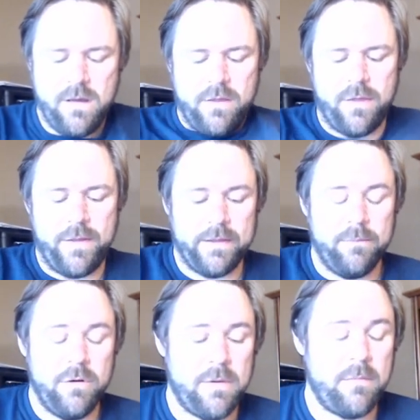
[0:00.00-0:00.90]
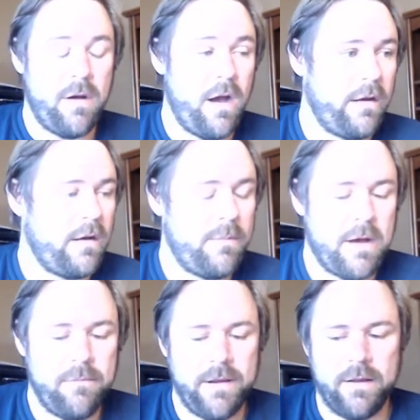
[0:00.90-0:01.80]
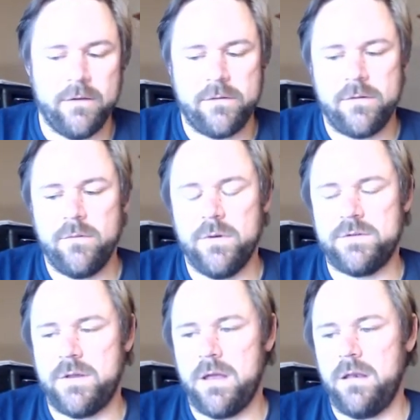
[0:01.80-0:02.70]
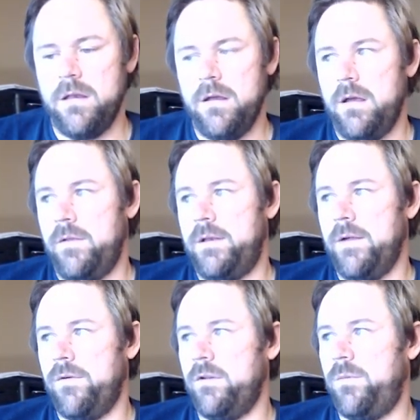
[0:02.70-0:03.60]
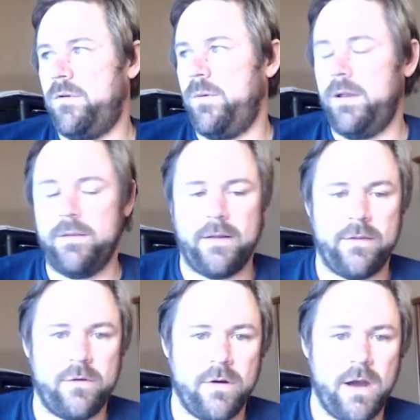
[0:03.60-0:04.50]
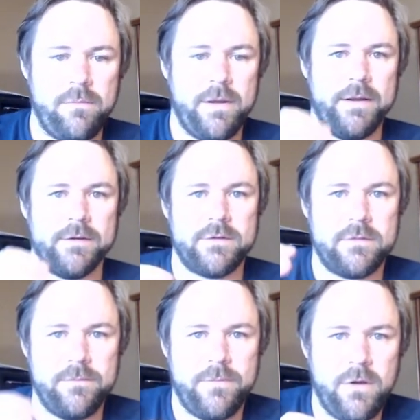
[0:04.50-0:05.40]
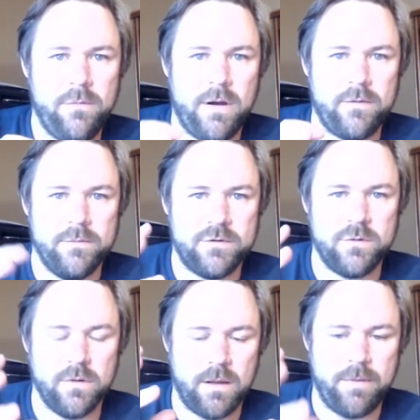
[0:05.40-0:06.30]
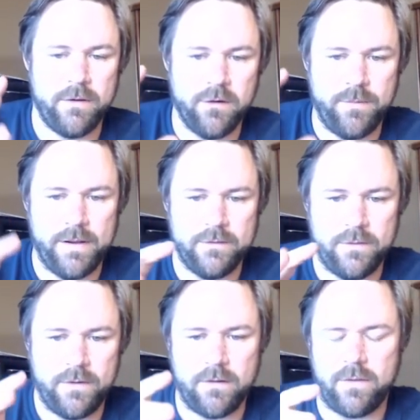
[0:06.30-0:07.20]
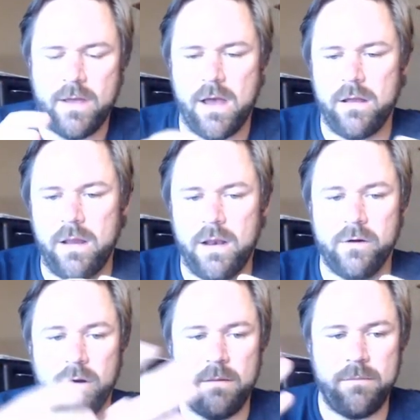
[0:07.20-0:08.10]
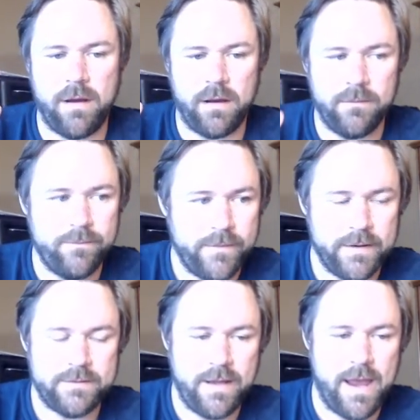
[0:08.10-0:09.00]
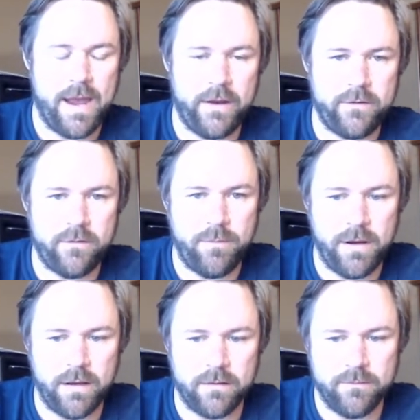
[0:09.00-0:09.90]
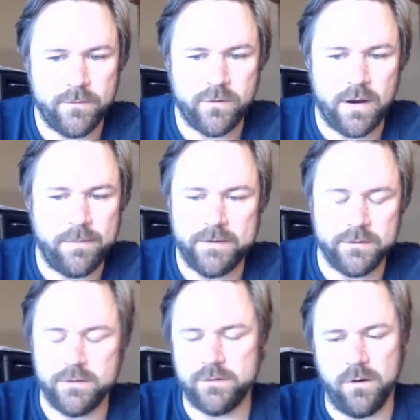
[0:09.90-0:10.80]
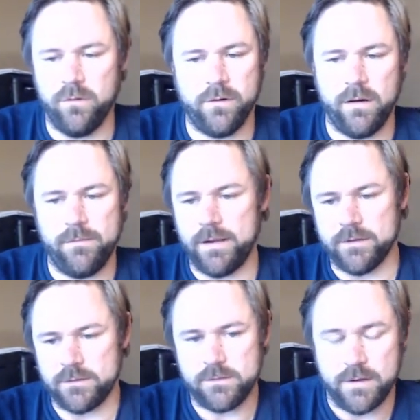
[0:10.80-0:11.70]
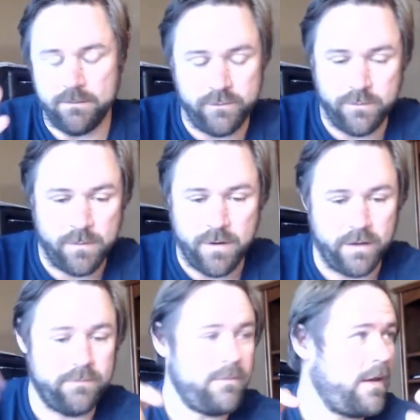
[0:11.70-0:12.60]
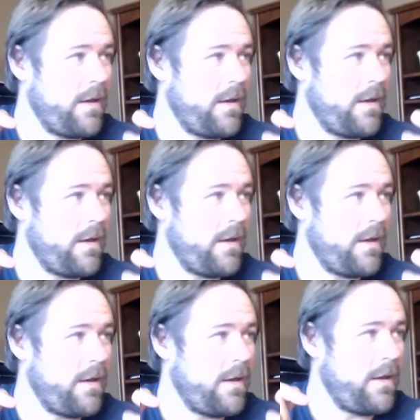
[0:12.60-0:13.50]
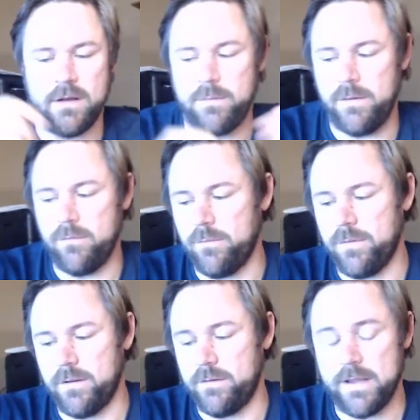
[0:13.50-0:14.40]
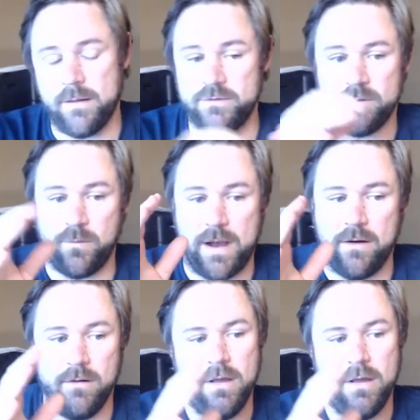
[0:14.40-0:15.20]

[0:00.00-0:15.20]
the thing that blew my mind about beans was that the difference between like the dried beans that you buy from the store, like pinto beans and things like that, and a green bean is the age of the bean. Dry beans are just old green beans. blew my mind. I think it's common sense to a lot of people, but that was just wow.